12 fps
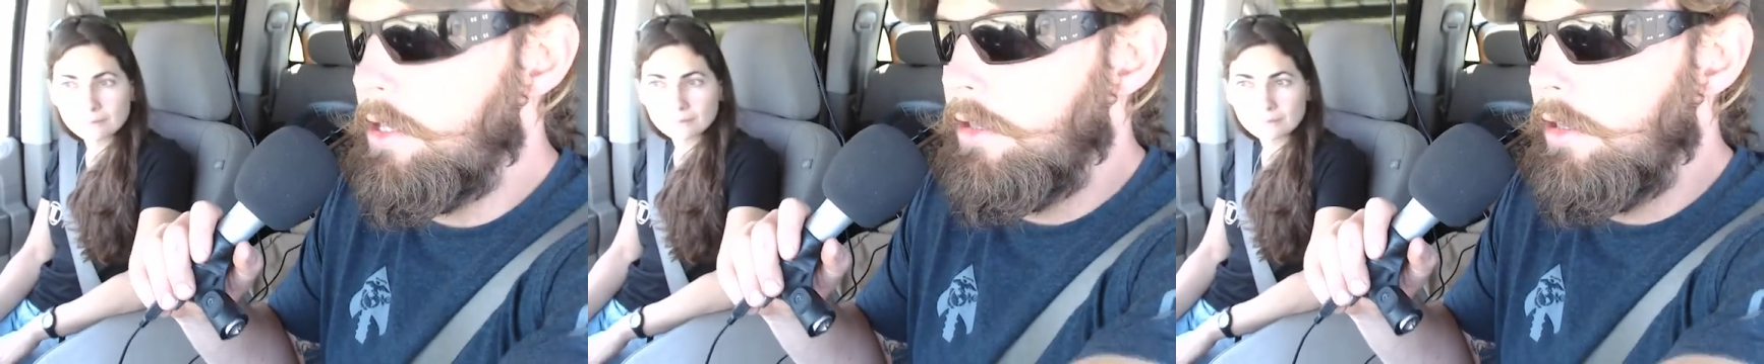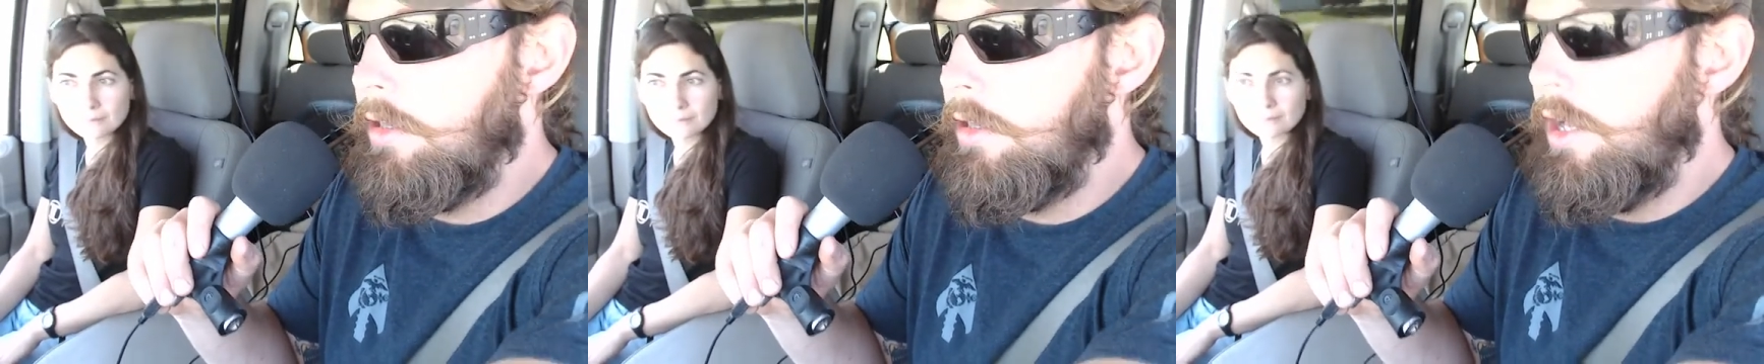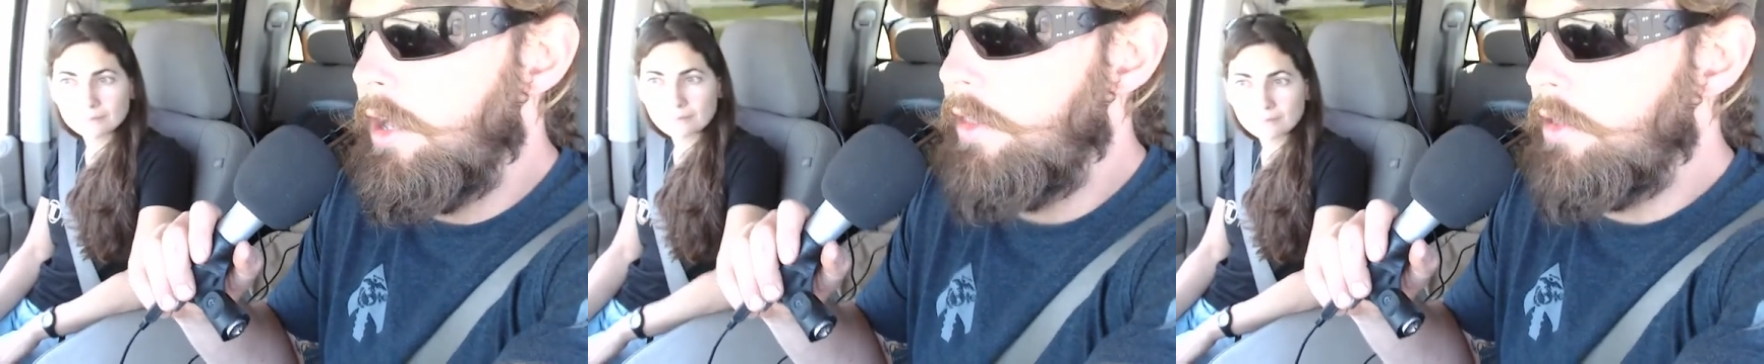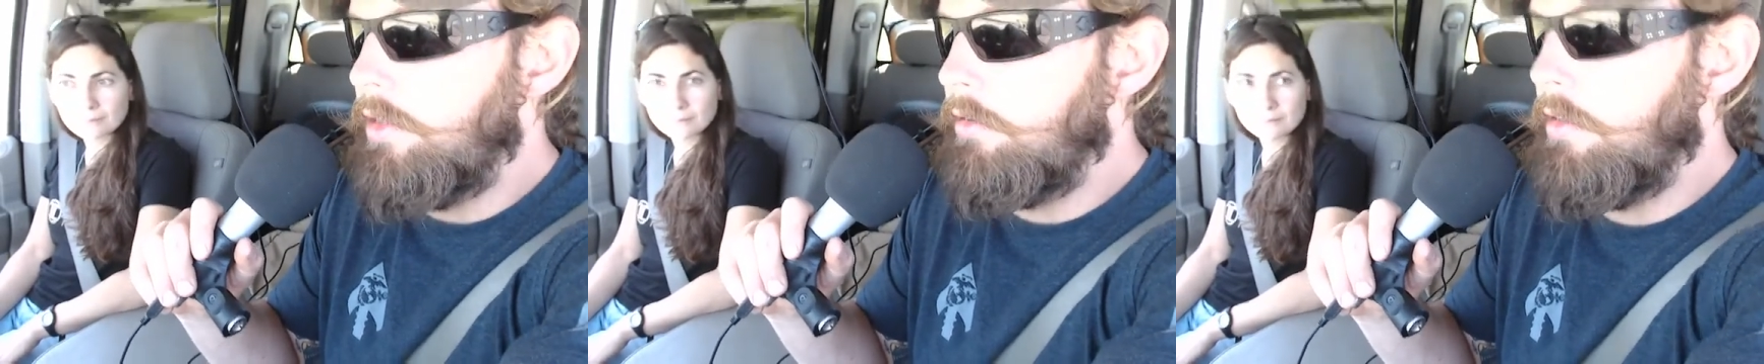And then there's a
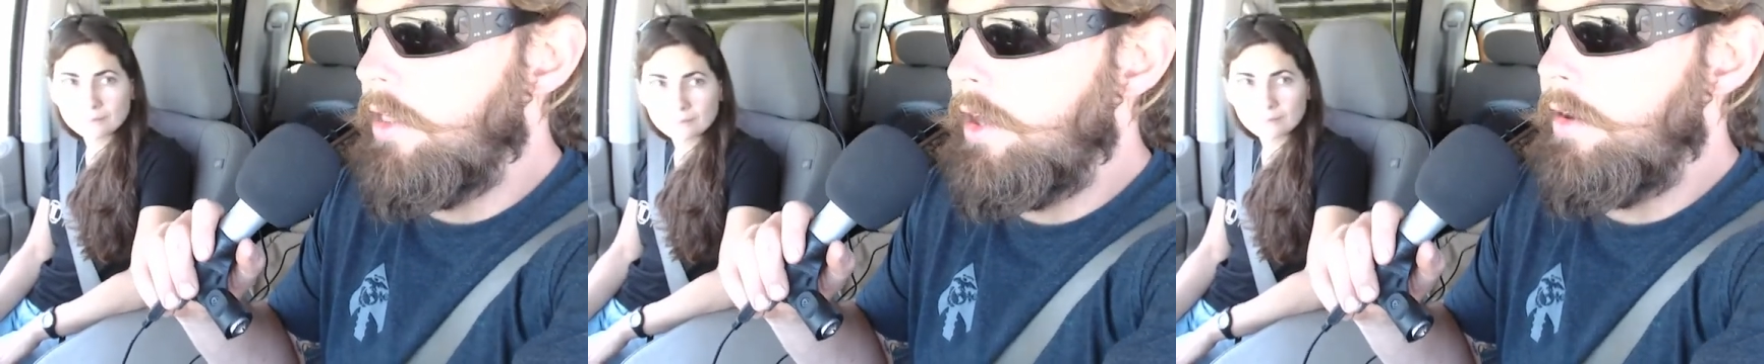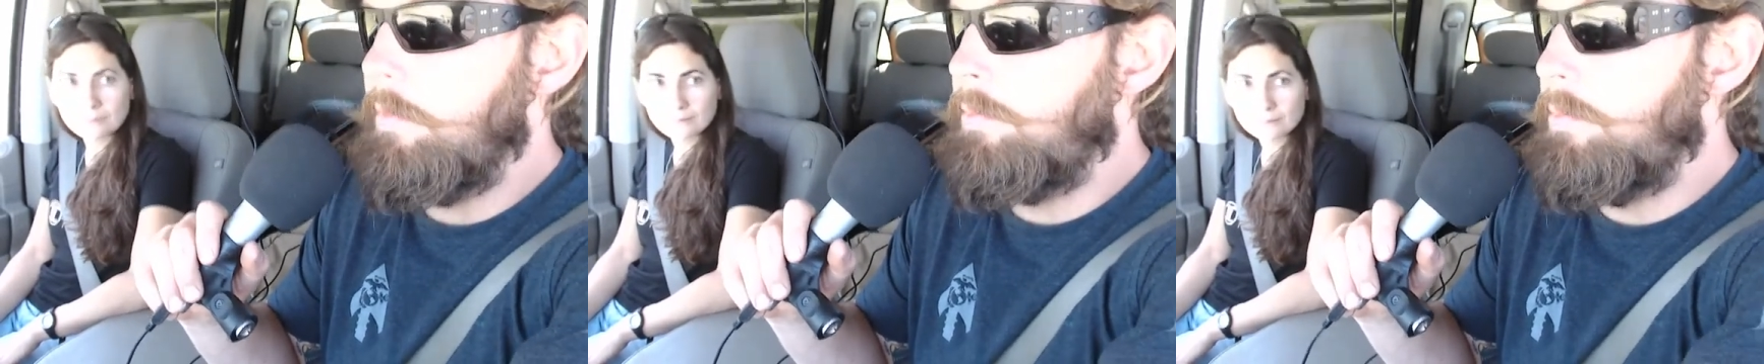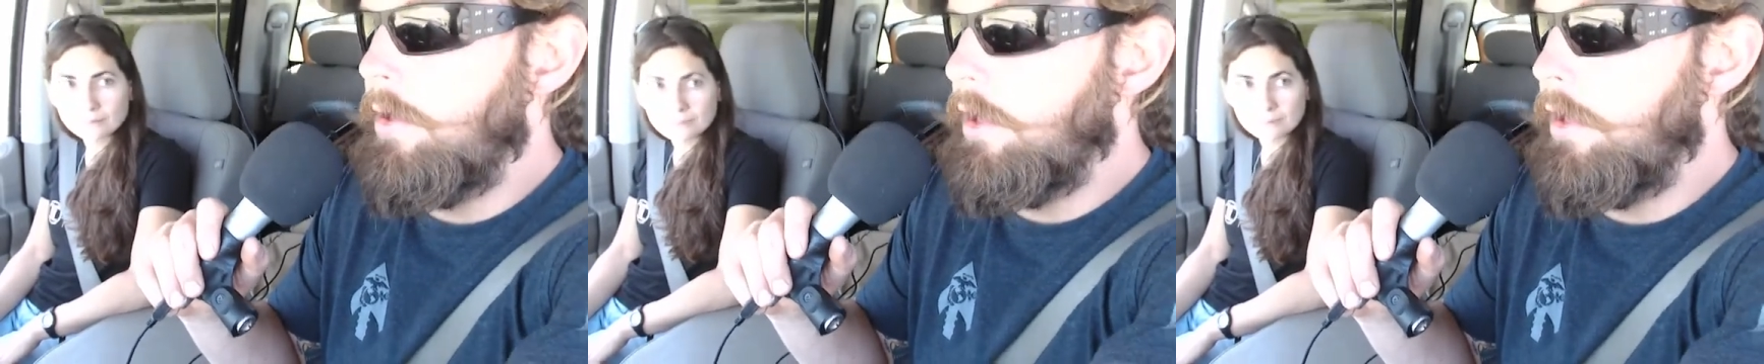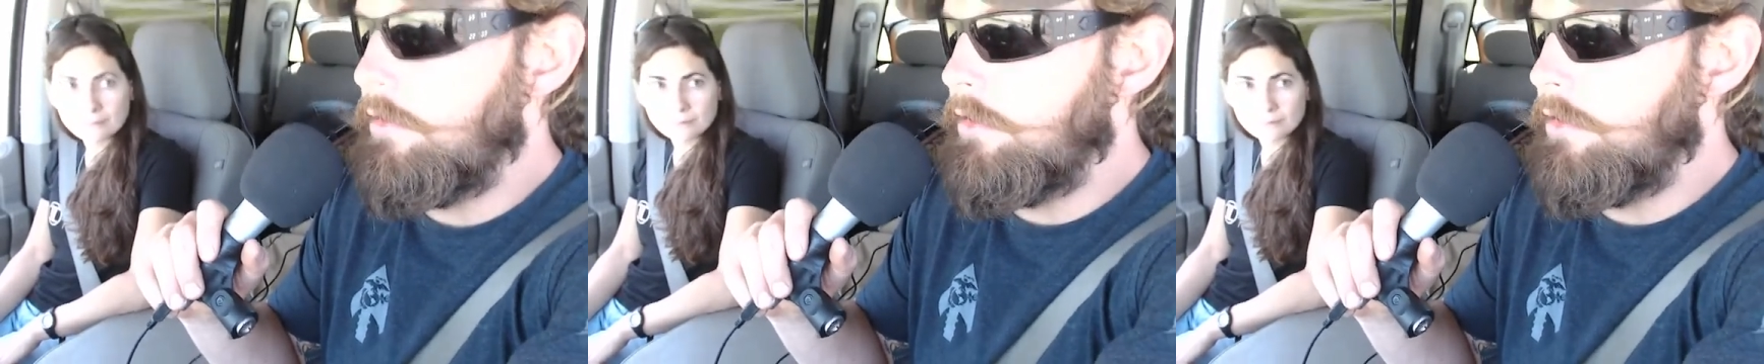lot of uh, just
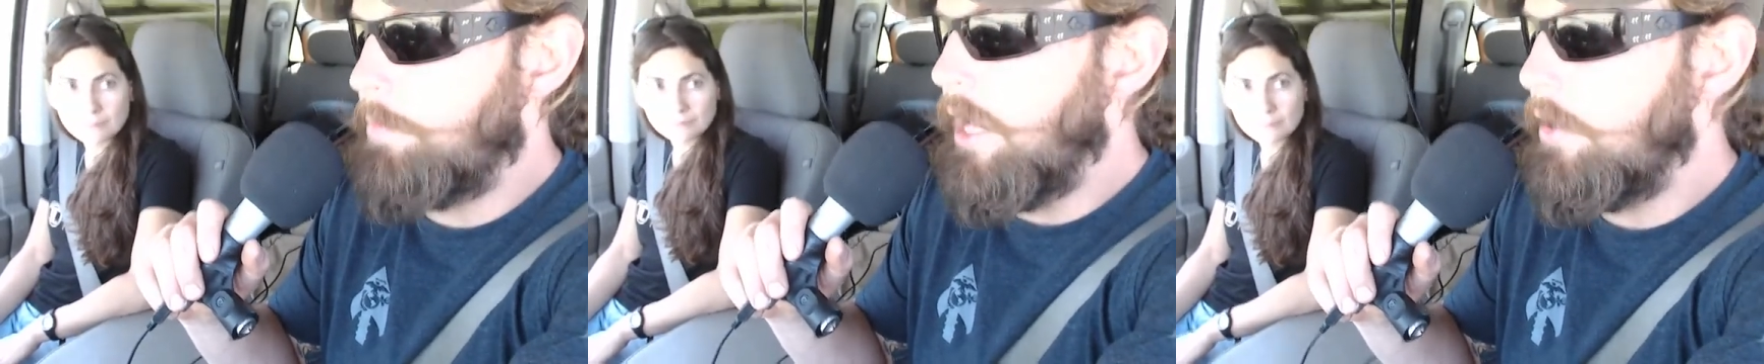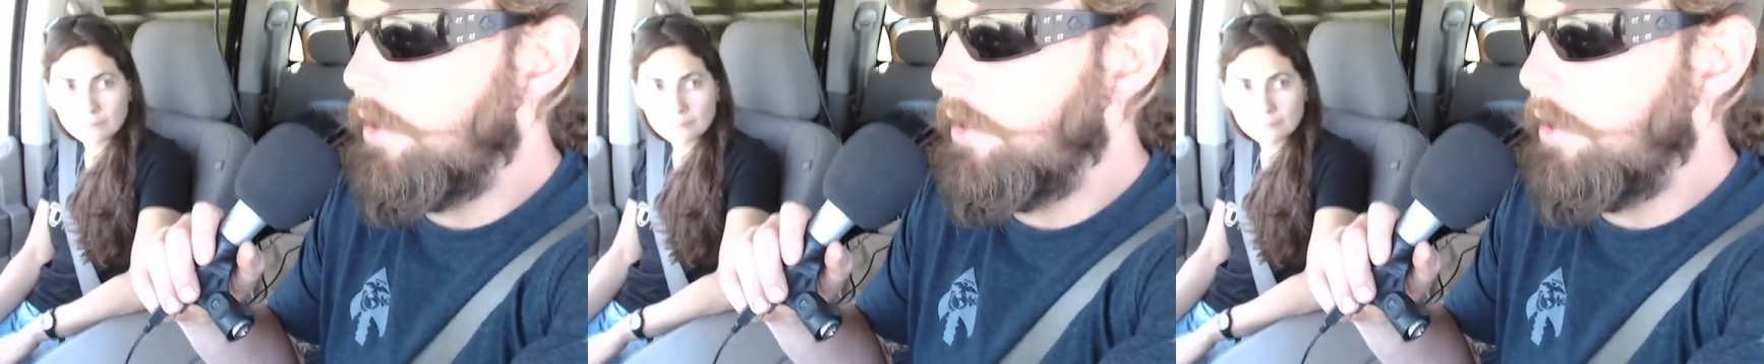patriotic